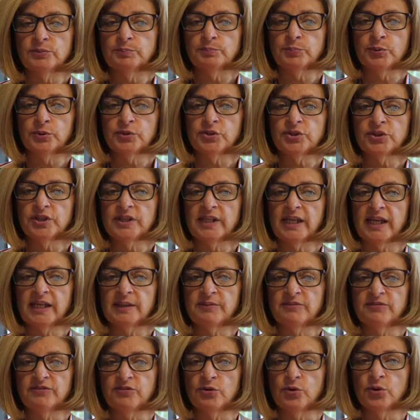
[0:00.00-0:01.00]
put your
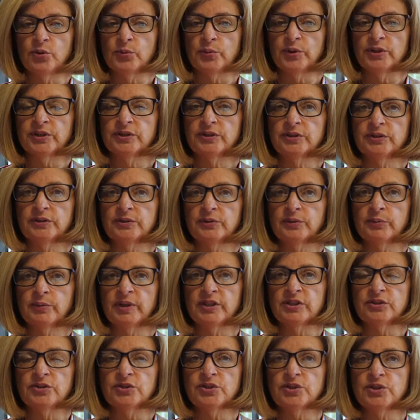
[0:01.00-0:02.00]
name forward
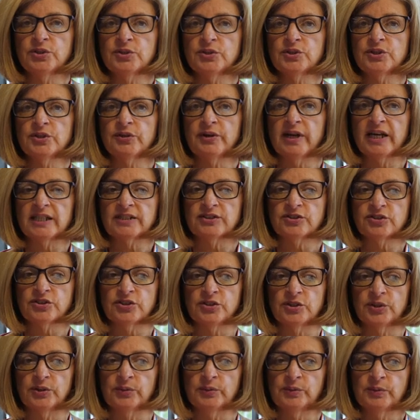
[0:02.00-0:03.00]
when your tutor asks
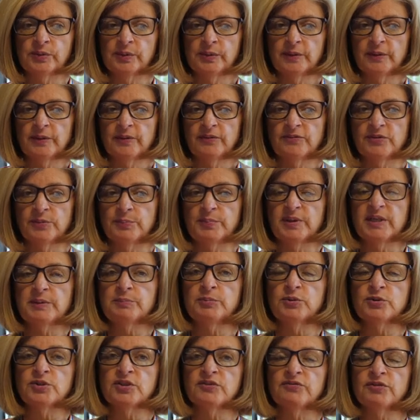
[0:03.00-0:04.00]
you for
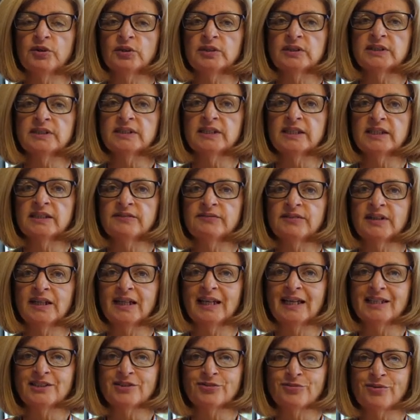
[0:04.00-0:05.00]
people to volunteer for
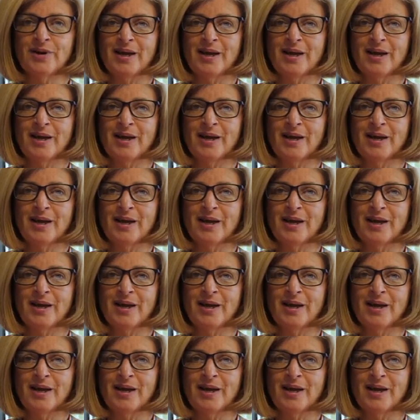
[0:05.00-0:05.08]
class